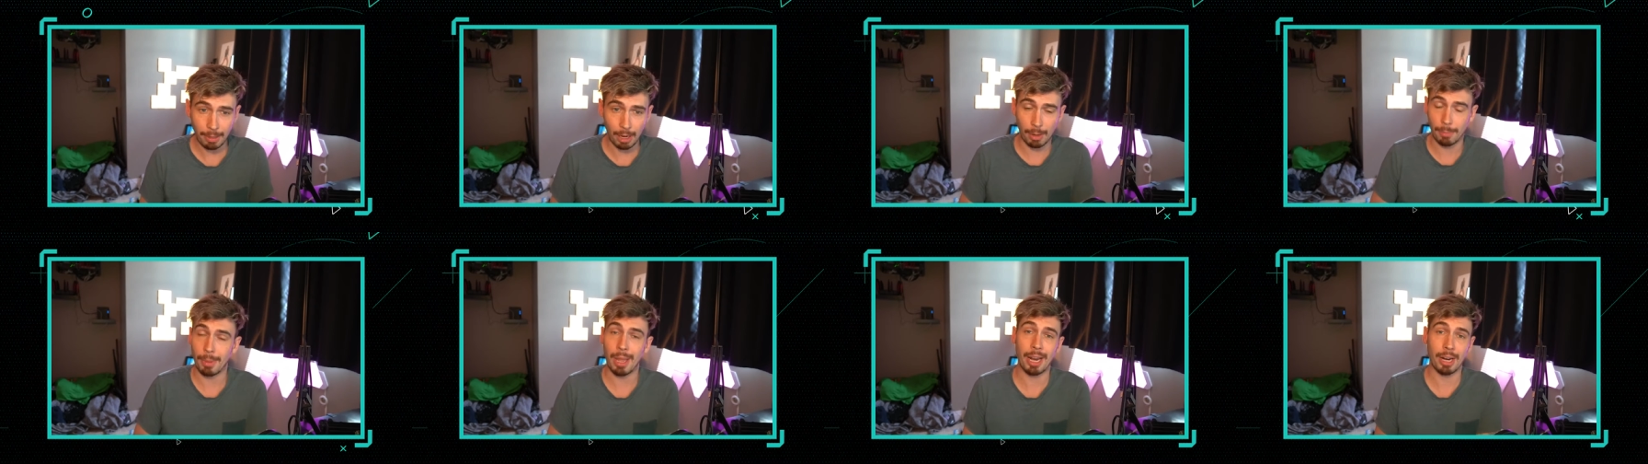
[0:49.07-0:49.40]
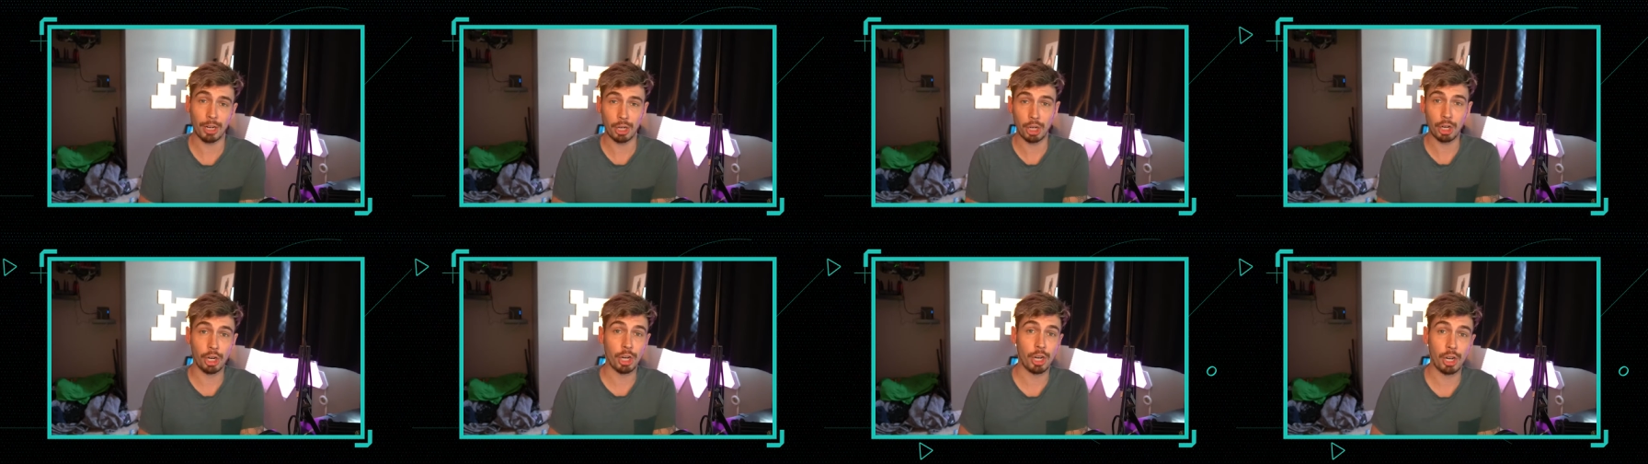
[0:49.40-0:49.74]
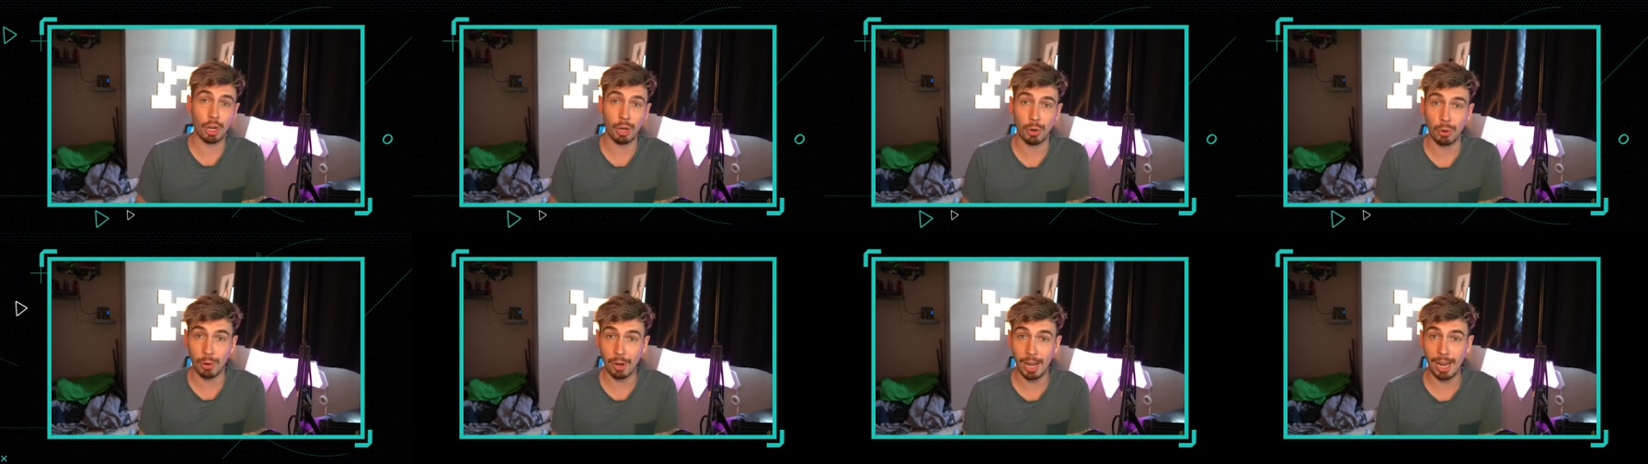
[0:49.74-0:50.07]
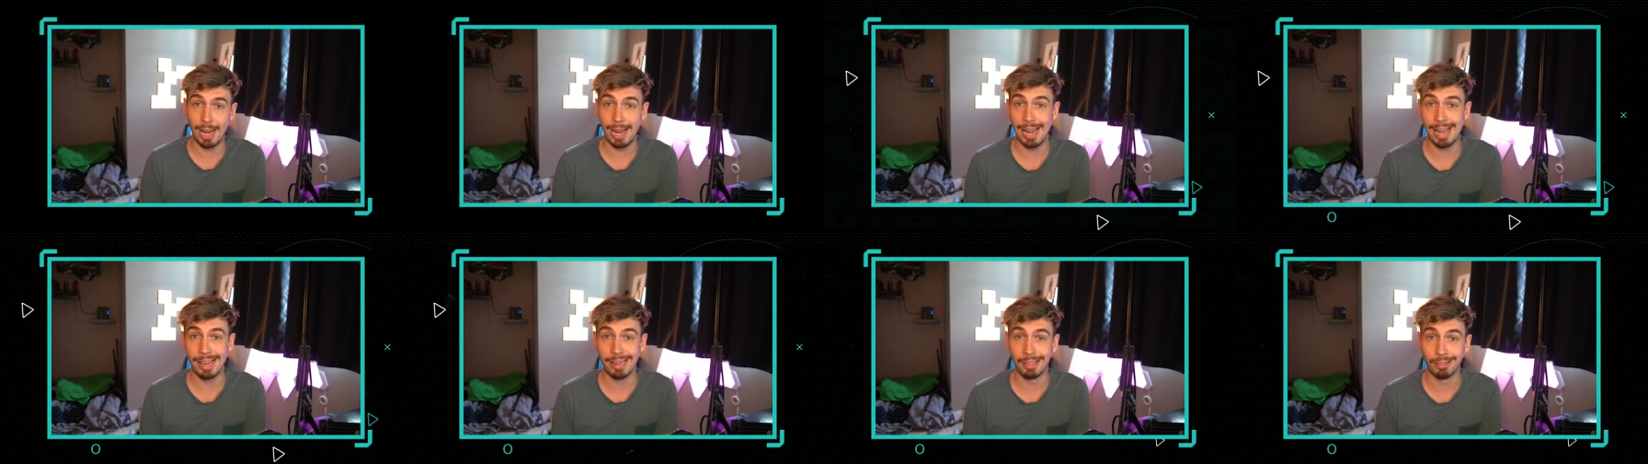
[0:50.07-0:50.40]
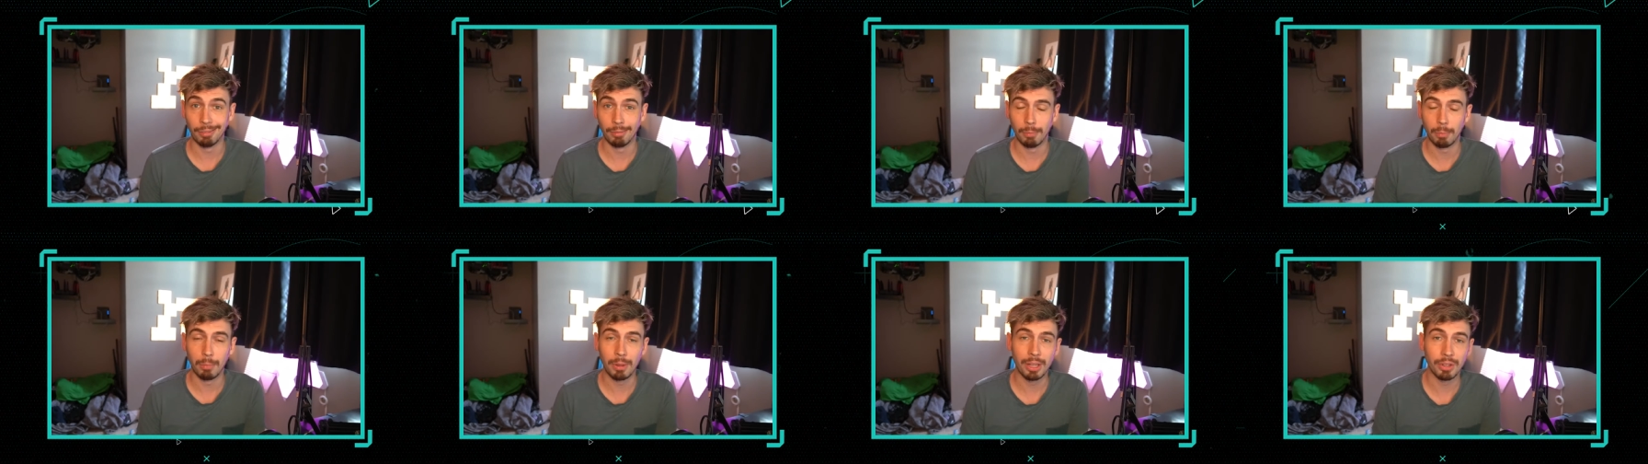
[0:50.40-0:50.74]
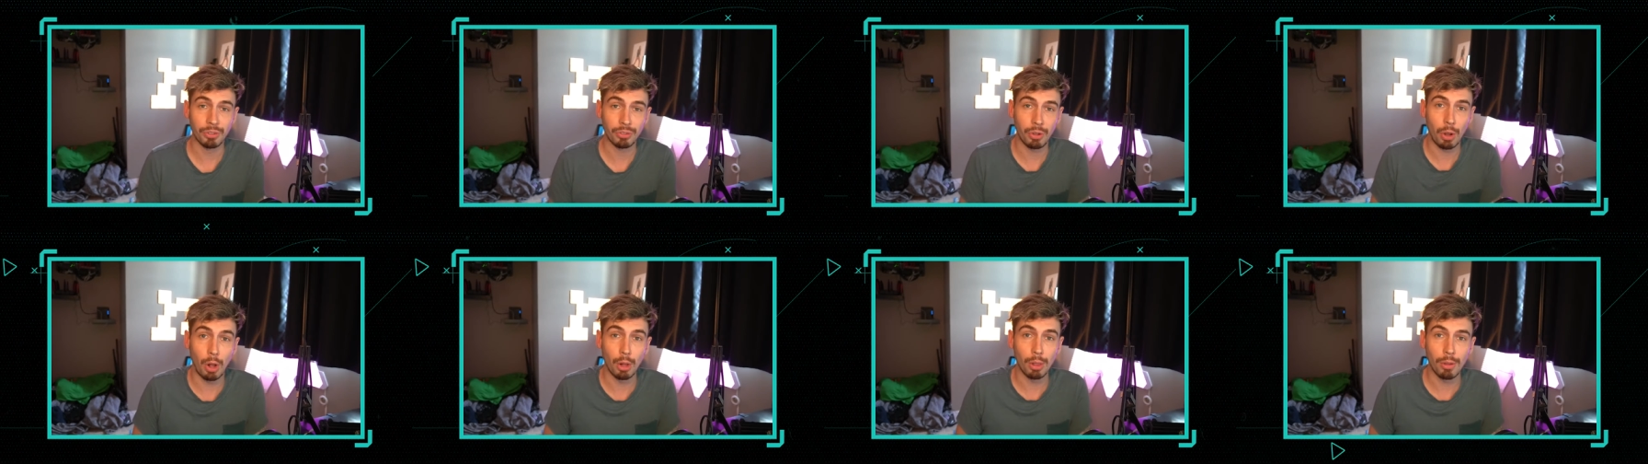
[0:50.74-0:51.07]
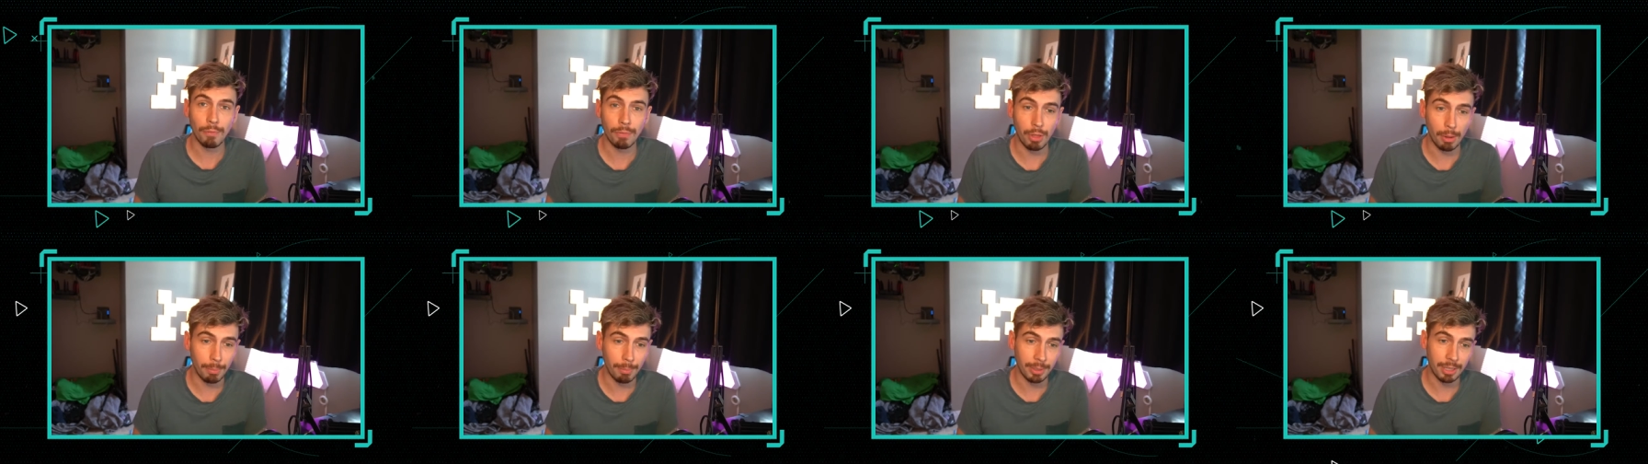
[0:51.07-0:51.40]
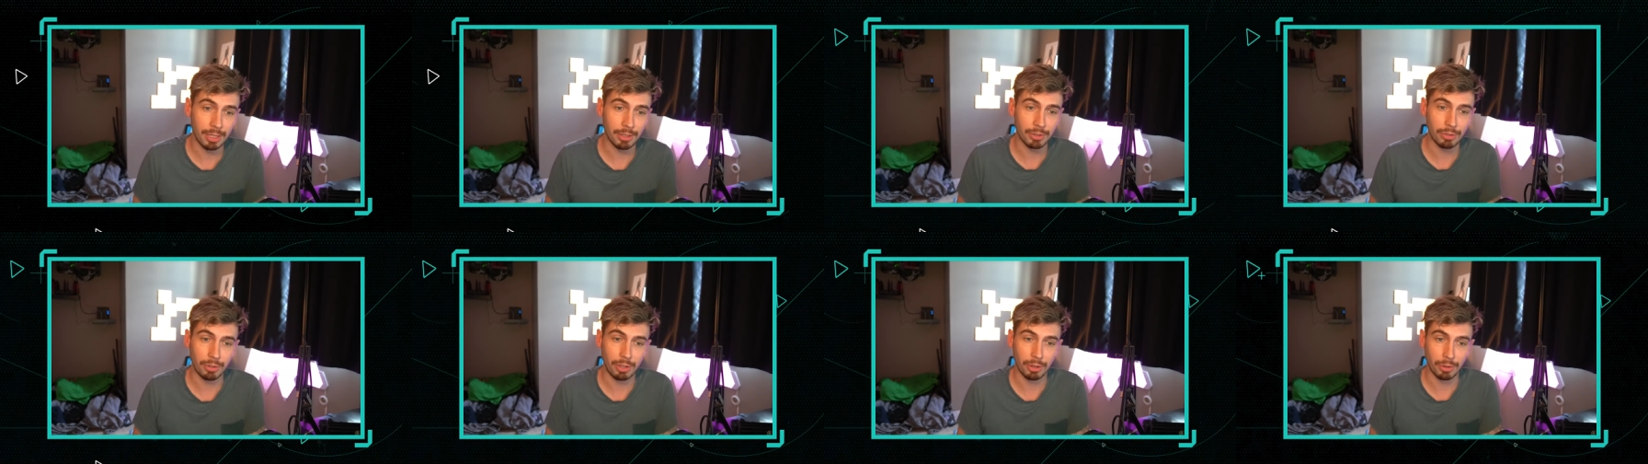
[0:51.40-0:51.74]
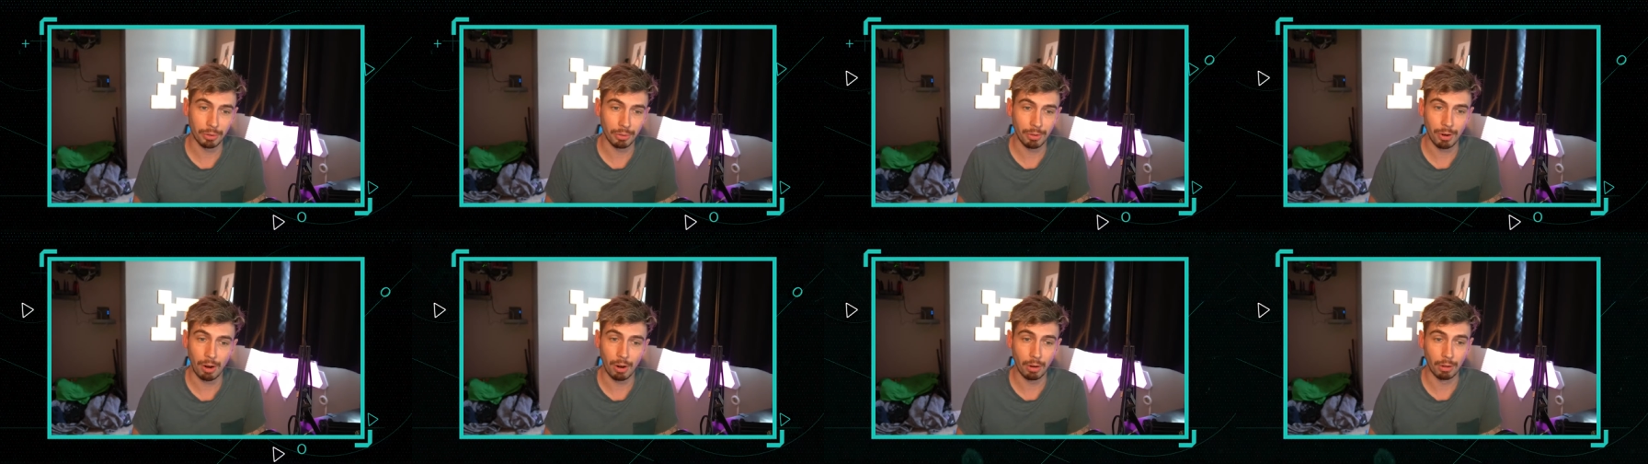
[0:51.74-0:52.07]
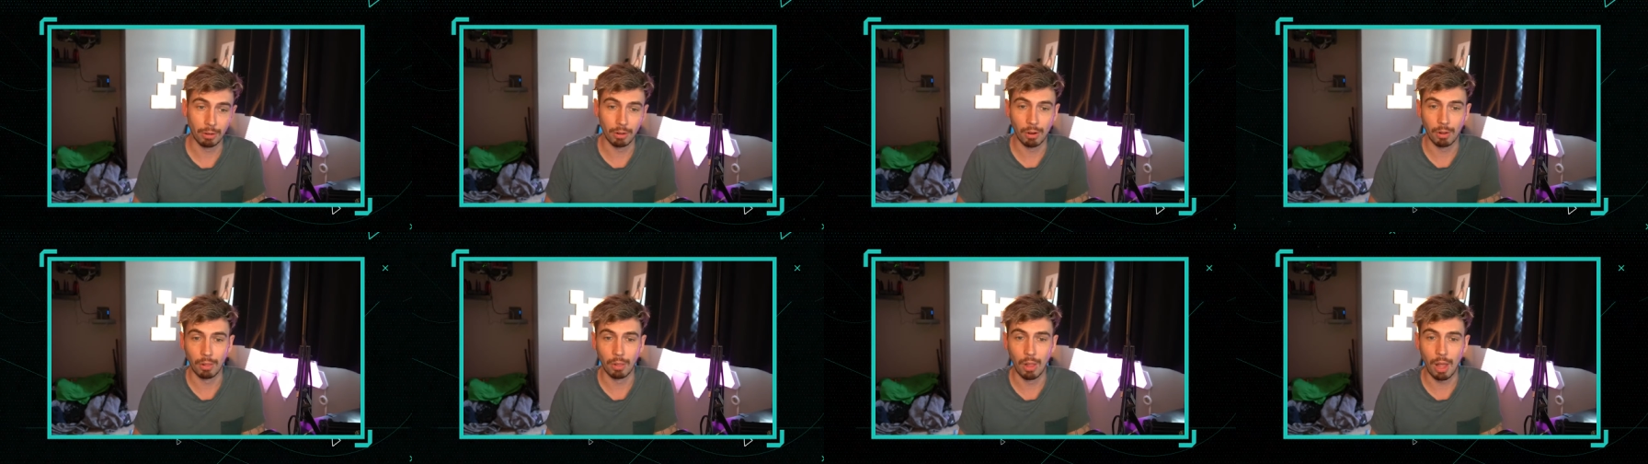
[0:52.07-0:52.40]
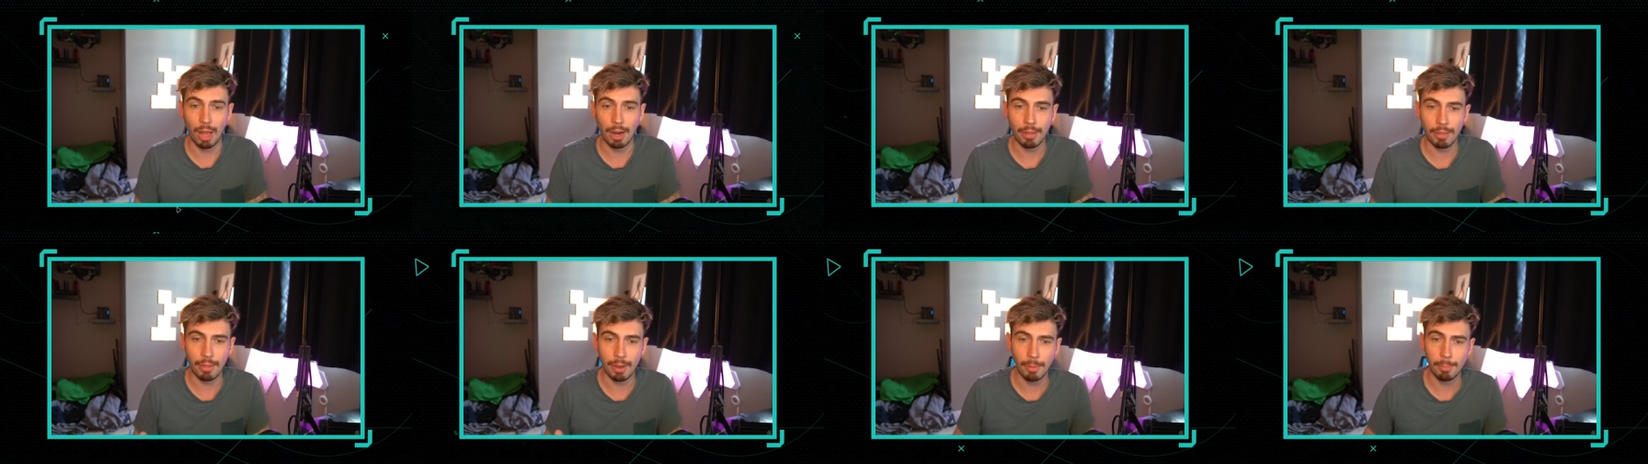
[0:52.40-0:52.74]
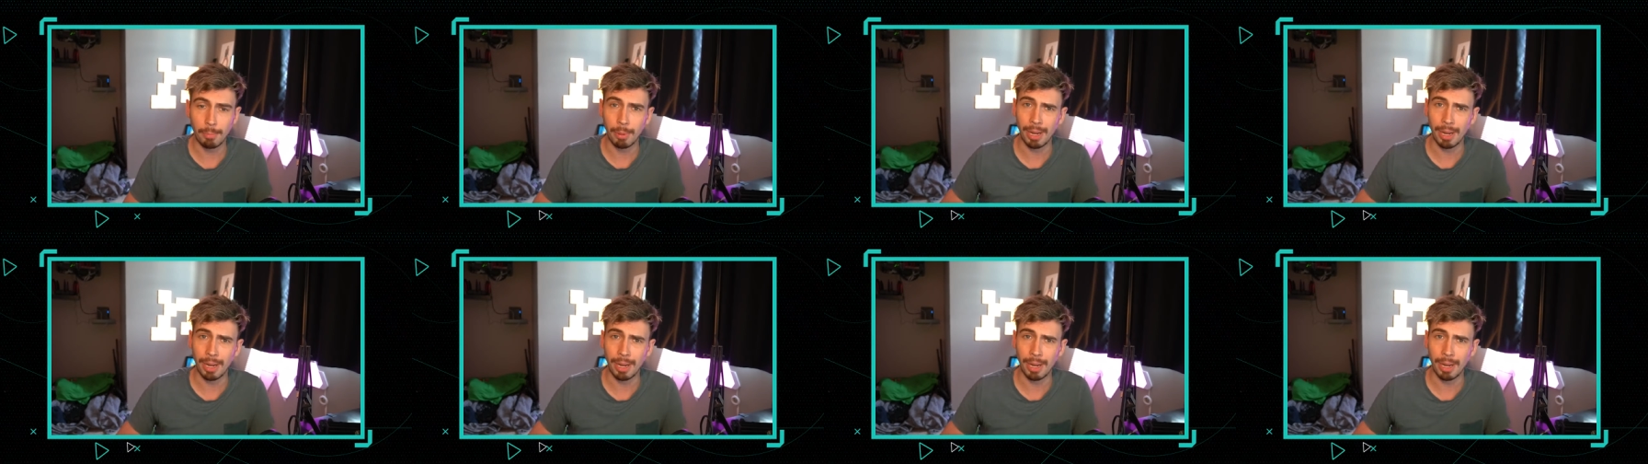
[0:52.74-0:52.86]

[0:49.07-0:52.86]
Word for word: Now, I'm not going to go ahead and list all of them because there are a lot of them,